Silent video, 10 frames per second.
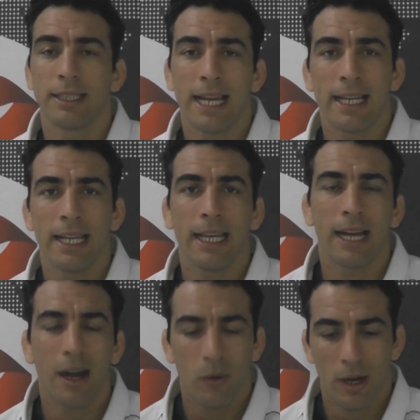technique,
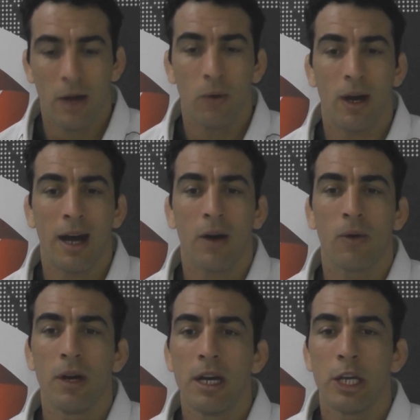
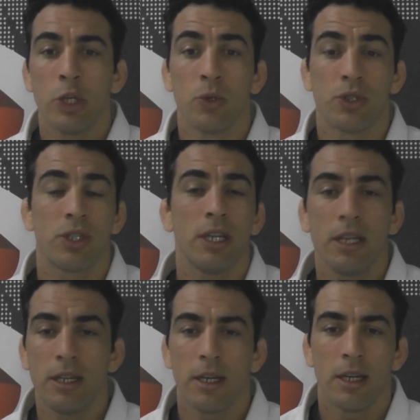how you
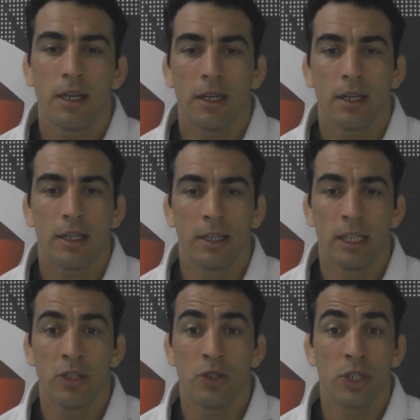see
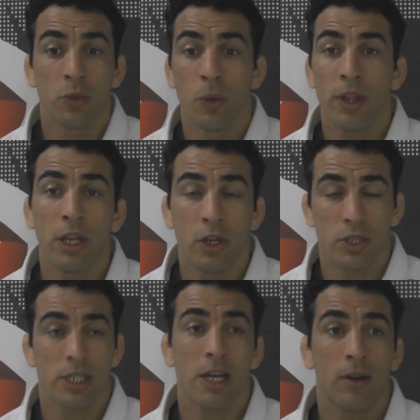the Jiu-Jitsu within
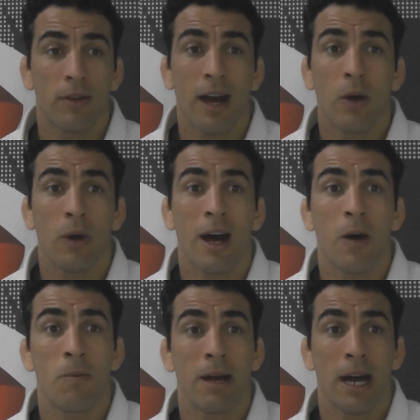yourself.
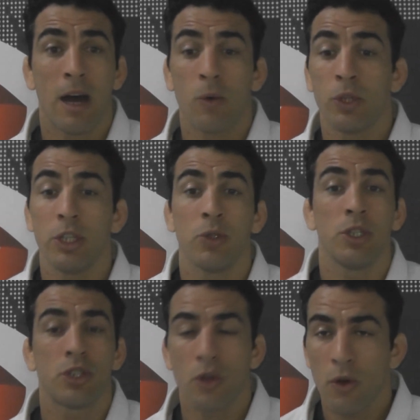How did you
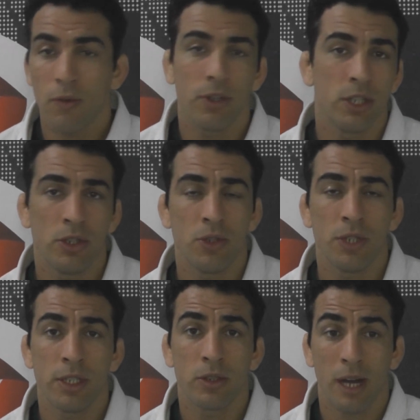discover the
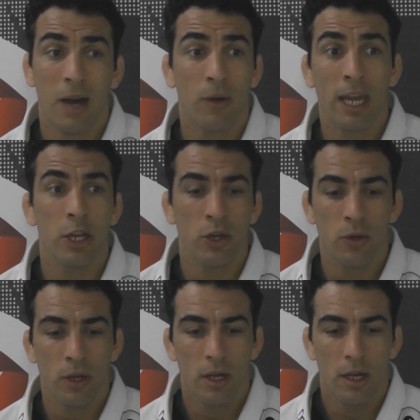Jiu-Jitsu? How can
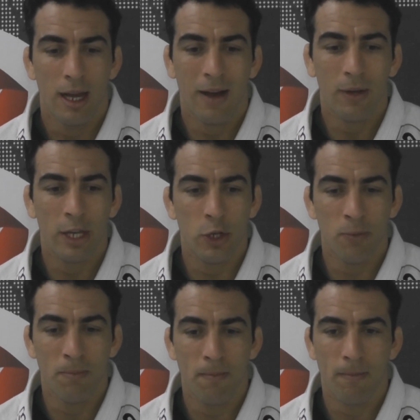
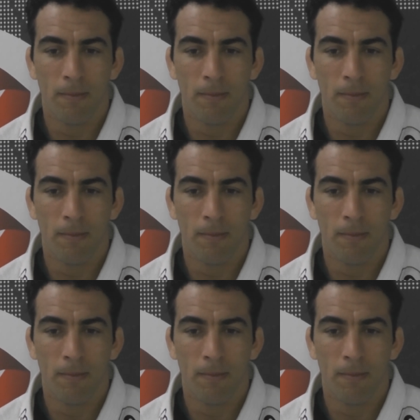you